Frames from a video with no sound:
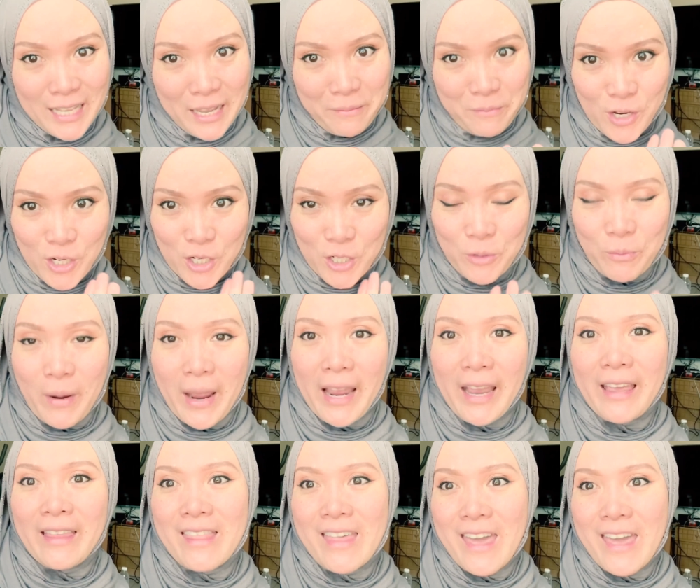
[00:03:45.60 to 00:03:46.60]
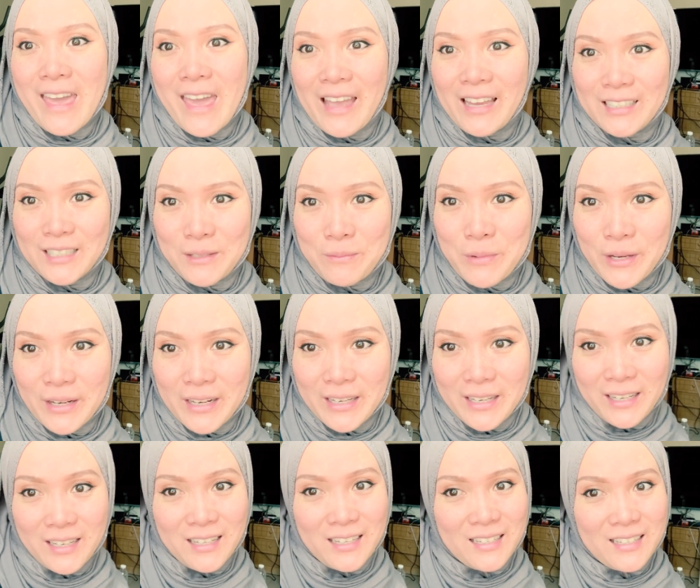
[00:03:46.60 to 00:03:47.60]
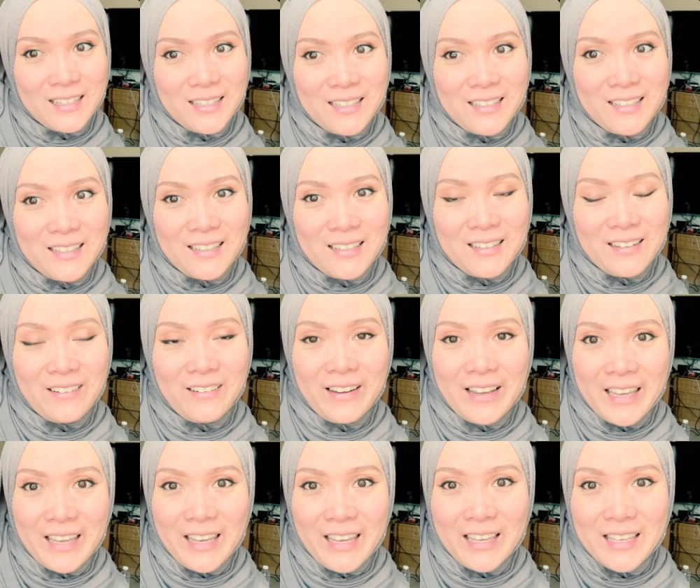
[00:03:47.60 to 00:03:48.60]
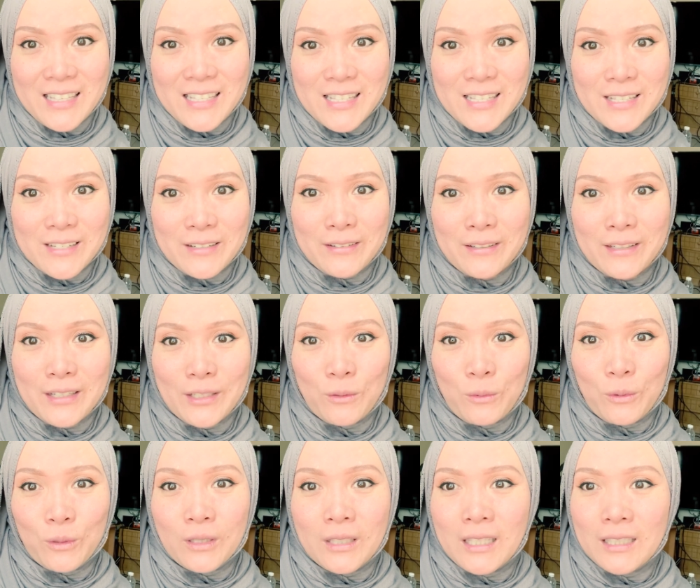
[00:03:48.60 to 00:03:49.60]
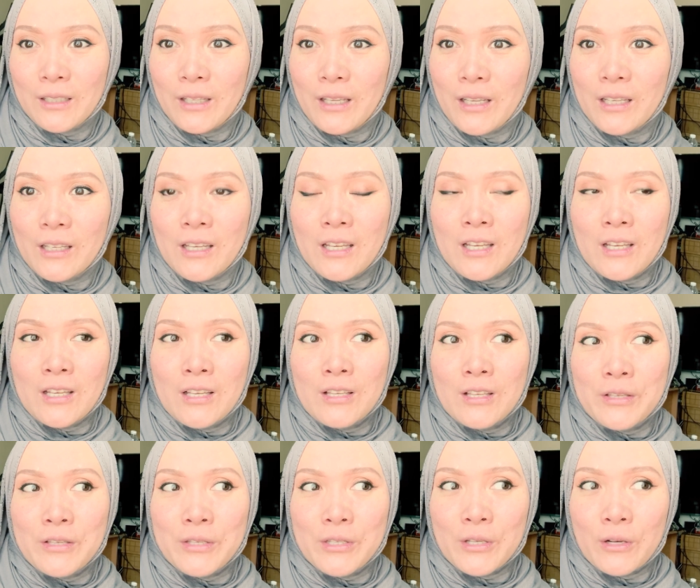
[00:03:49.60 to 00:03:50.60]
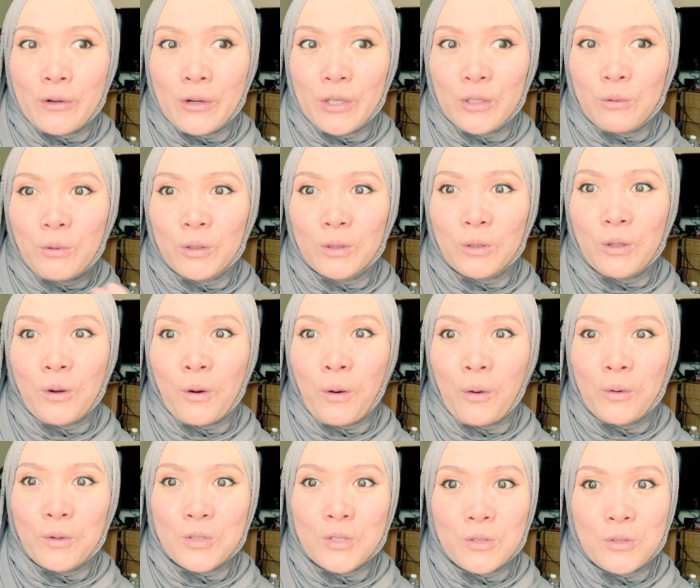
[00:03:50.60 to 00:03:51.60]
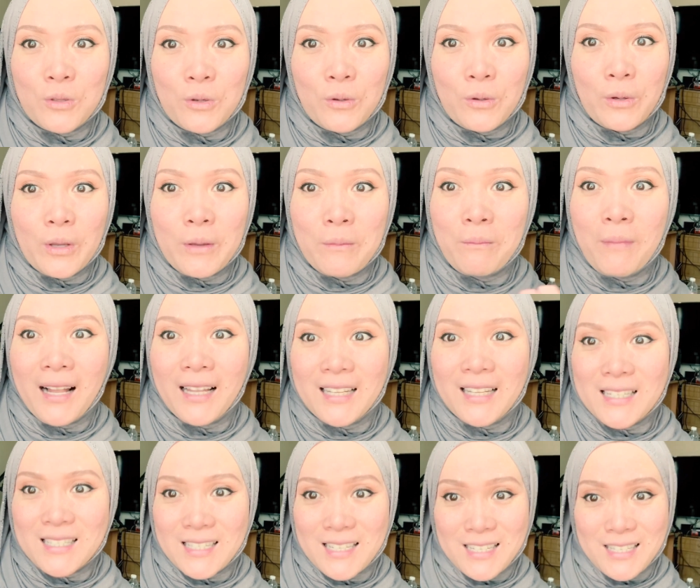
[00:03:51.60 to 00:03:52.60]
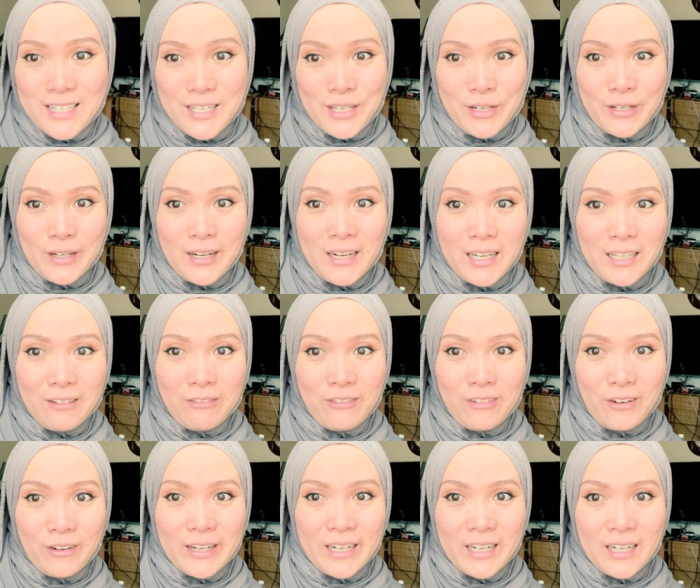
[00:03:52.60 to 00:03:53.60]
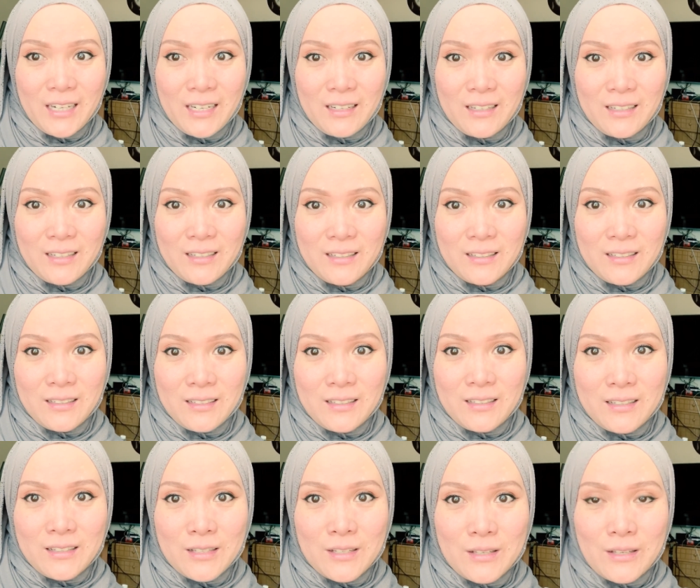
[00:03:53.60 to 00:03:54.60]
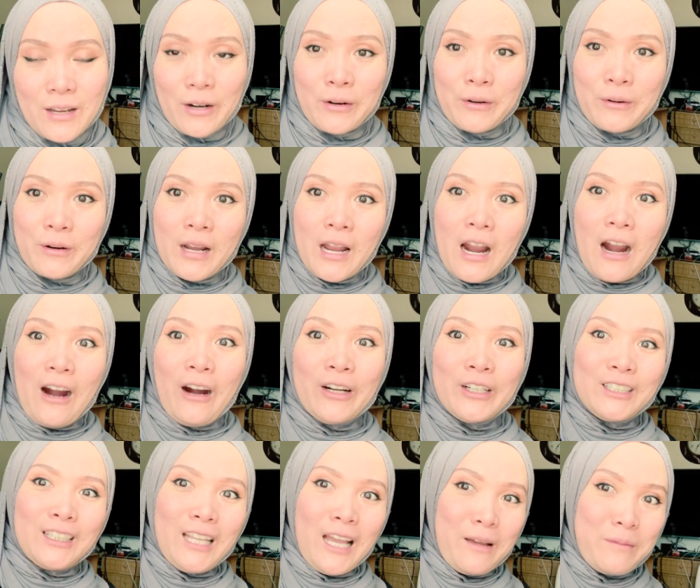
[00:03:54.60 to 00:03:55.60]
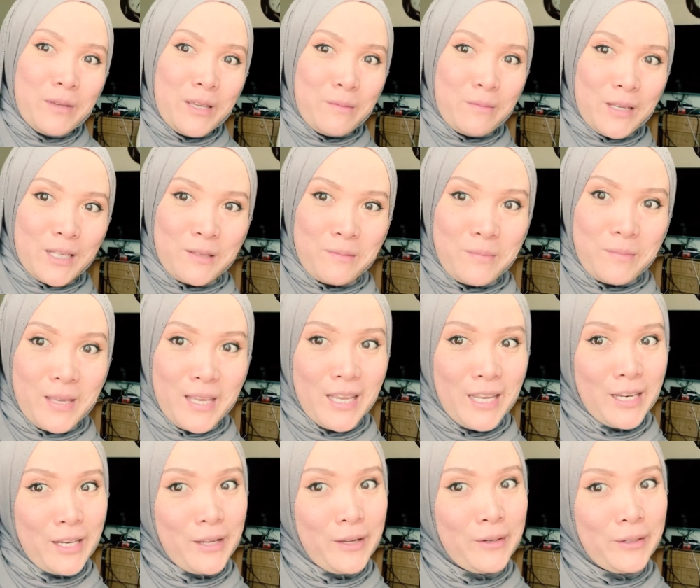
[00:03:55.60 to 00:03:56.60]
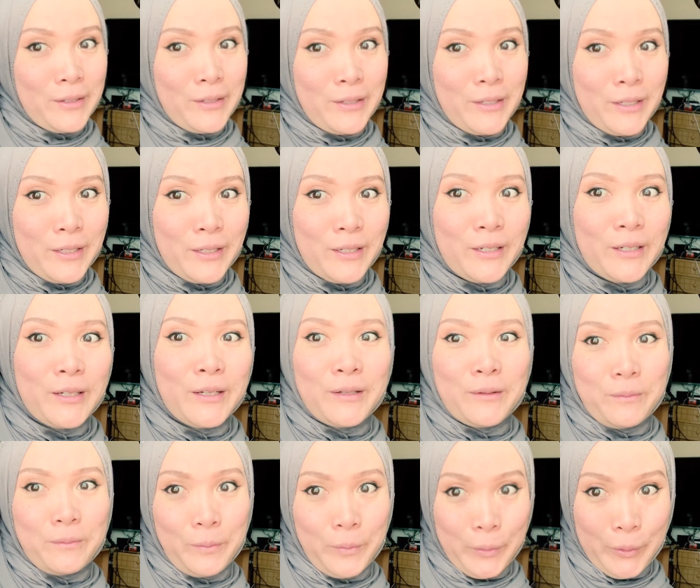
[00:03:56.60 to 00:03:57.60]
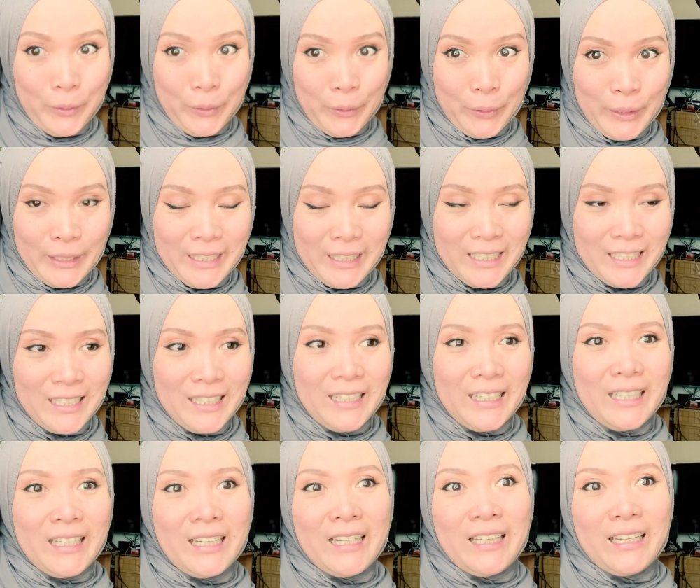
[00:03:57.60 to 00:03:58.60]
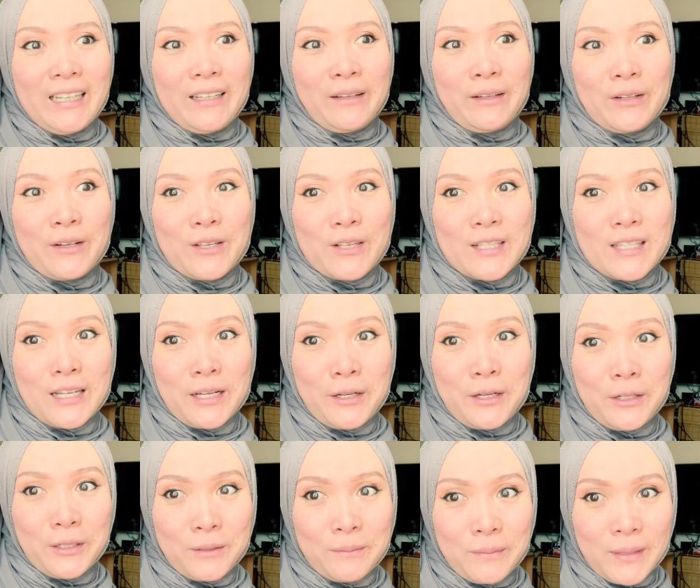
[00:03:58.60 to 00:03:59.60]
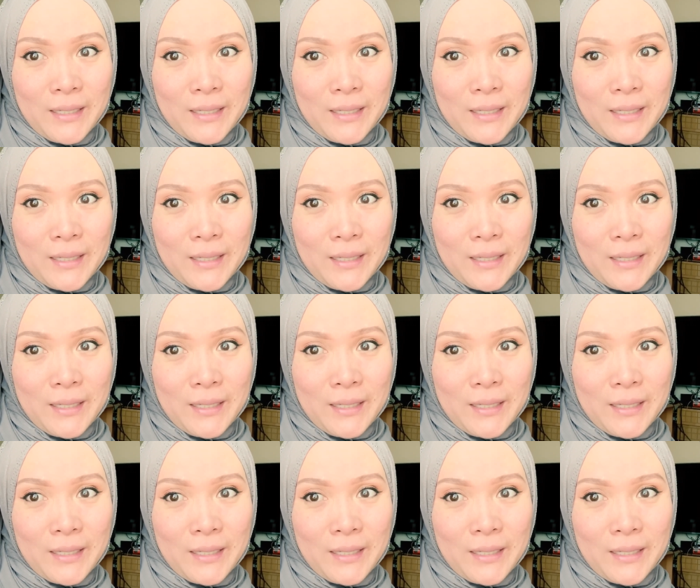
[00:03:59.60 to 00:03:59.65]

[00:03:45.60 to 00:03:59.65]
damaged by the antibiotic. Okay, so it will not, so it won't cause the imbalances in your gut flora. Our our tummy must be in good mood, because the good